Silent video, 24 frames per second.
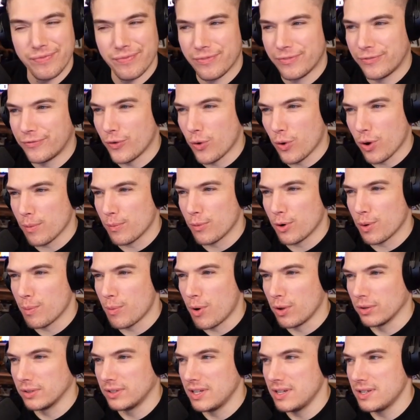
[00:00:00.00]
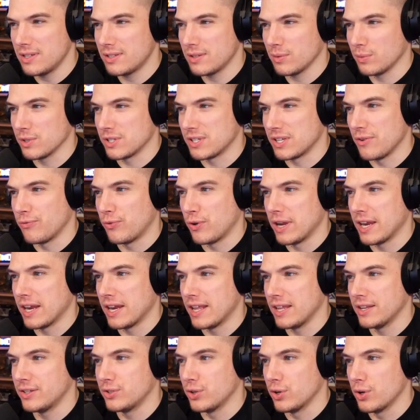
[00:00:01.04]
four more multis. We'll see if we can get
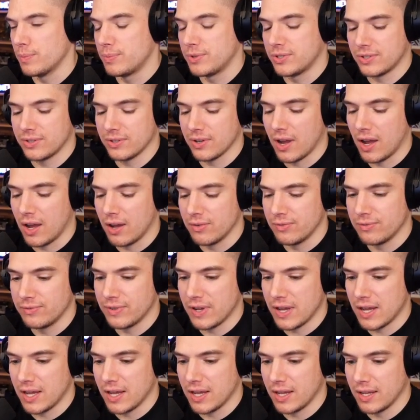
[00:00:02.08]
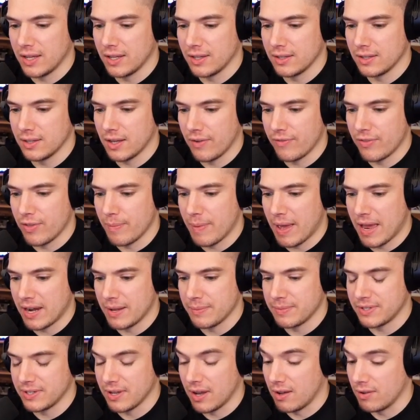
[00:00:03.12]
any dupes of uh, of the man
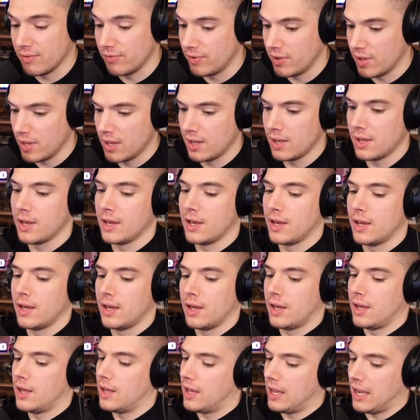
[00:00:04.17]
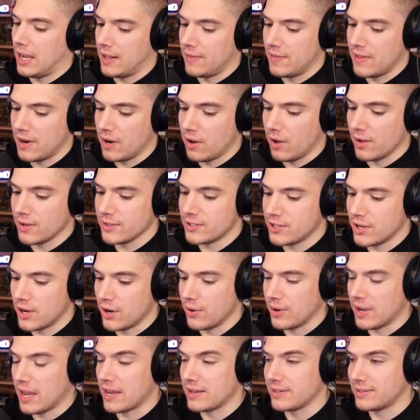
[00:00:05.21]
himself, and then also
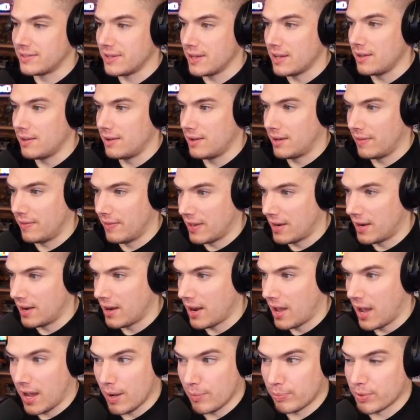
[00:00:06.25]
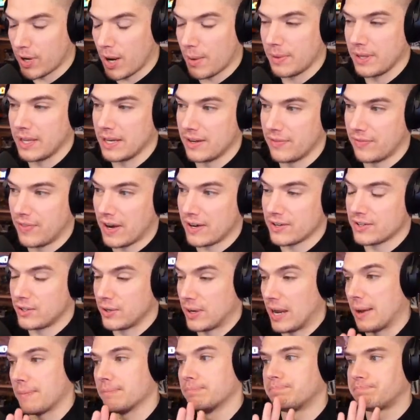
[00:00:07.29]
KC, and then I'll probably end it there. So
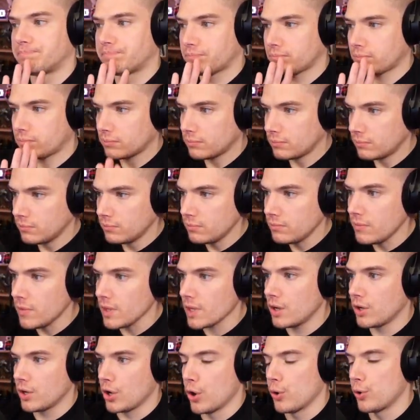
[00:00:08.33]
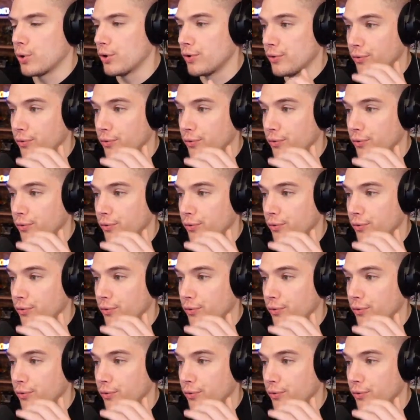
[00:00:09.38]
yeah, Goku and